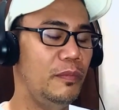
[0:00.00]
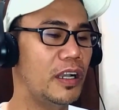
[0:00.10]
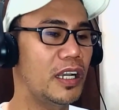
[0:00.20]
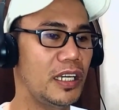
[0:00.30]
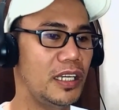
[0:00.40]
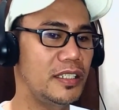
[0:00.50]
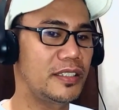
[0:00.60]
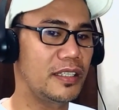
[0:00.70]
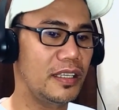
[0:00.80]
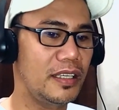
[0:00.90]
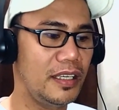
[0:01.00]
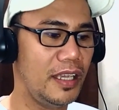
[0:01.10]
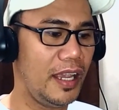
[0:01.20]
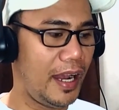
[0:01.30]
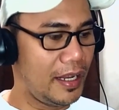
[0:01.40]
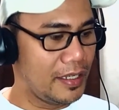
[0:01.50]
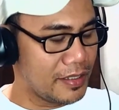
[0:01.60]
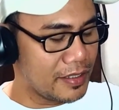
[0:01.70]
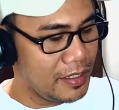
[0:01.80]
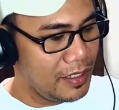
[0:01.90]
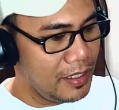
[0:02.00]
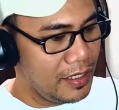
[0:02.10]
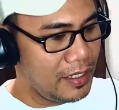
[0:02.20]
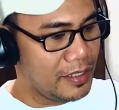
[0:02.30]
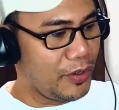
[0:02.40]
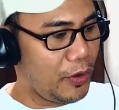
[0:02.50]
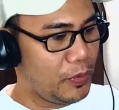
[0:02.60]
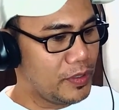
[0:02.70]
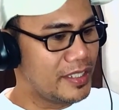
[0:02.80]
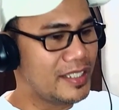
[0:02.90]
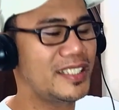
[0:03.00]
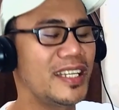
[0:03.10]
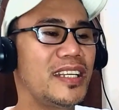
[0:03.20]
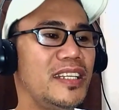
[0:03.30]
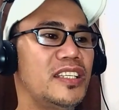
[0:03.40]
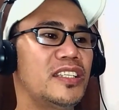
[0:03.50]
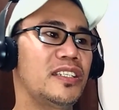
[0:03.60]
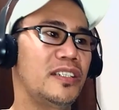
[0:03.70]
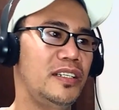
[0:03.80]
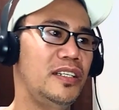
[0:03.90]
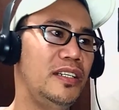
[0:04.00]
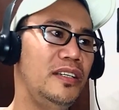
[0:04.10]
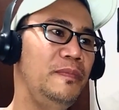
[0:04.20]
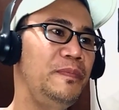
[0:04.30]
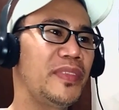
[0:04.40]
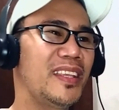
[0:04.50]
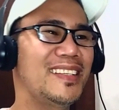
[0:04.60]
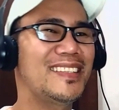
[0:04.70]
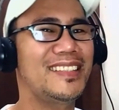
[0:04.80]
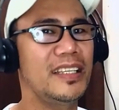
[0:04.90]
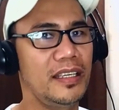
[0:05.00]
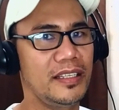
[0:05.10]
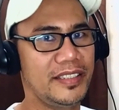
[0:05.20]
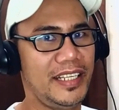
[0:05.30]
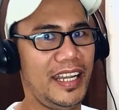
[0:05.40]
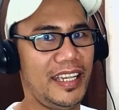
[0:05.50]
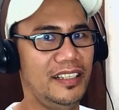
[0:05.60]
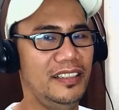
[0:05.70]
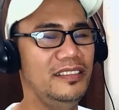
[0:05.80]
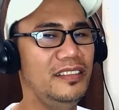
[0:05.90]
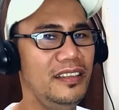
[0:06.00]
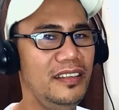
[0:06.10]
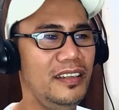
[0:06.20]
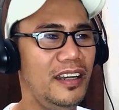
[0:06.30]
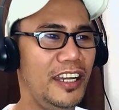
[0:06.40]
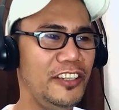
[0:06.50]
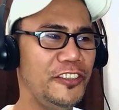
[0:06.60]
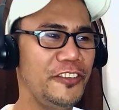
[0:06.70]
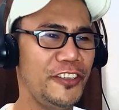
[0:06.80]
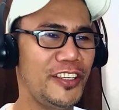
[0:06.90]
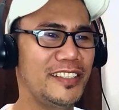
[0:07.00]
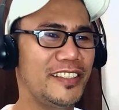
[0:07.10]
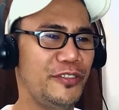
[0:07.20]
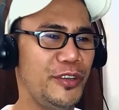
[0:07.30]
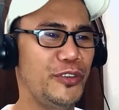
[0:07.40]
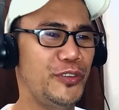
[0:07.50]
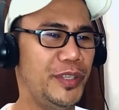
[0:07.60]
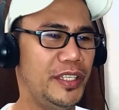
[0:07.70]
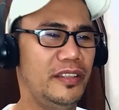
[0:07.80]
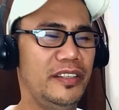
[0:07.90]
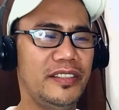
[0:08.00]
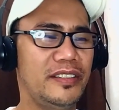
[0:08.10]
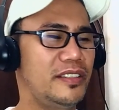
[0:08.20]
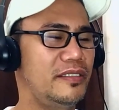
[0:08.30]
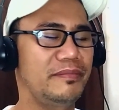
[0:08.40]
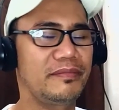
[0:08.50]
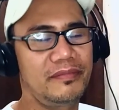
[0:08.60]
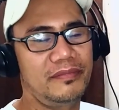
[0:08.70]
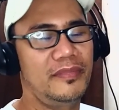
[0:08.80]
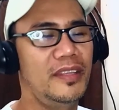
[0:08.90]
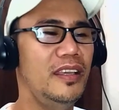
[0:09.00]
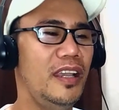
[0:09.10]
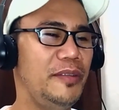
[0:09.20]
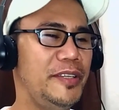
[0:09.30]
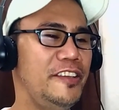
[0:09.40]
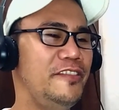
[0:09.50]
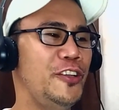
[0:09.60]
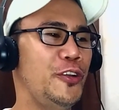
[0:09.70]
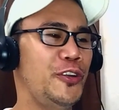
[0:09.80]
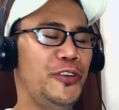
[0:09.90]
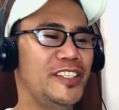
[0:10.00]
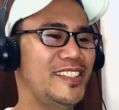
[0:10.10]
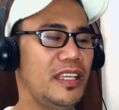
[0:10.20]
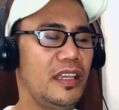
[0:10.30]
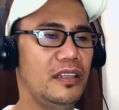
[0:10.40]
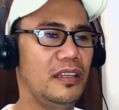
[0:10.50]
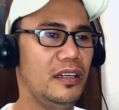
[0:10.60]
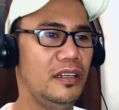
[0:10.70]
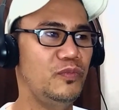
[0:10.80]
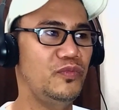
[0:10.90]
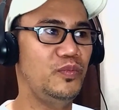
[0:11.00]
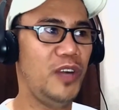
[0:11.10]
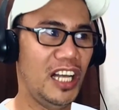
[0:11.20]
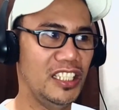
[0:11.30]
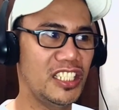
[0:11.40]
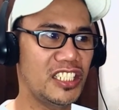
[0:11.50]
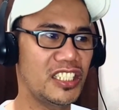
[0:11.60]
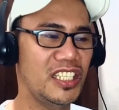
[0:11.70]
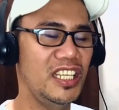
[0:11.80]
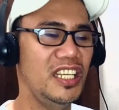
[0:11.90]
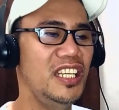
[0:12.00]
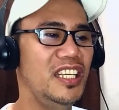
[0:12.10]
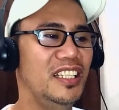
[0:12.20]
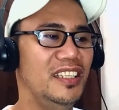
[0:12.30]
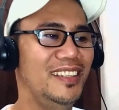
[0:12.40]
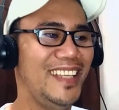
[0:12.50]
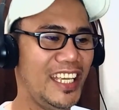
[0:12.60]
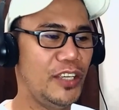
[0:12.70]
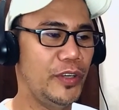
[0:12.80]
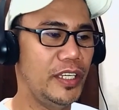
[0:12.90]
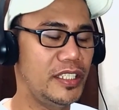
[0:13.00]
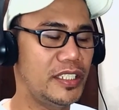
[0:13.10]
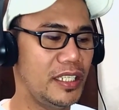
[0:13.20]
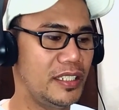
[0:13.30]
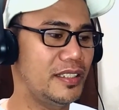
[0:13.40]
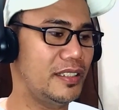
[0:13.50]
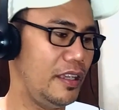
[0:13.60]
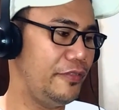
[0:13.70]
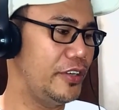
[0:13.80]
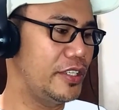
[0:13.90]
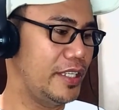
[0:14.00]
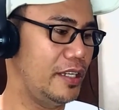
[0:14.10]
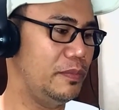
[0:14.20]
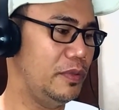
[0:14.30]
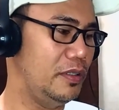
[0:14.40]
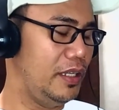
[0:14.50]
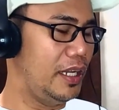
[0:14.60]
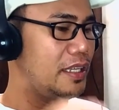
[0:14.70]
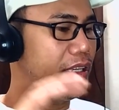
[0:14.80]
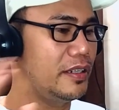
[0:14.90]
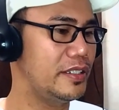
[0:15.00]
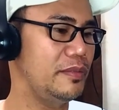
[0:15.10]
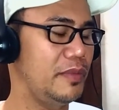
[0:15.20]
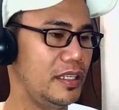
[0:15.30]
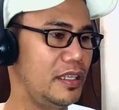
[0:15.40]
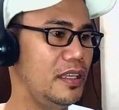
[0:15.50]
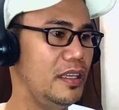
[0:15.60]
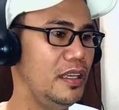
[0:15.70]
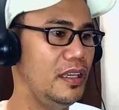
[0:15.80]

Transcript: because he has his own signature singing style. I don't know if you guys agree with me. Even though I don't understand Polish language, and say for example, I hear somebody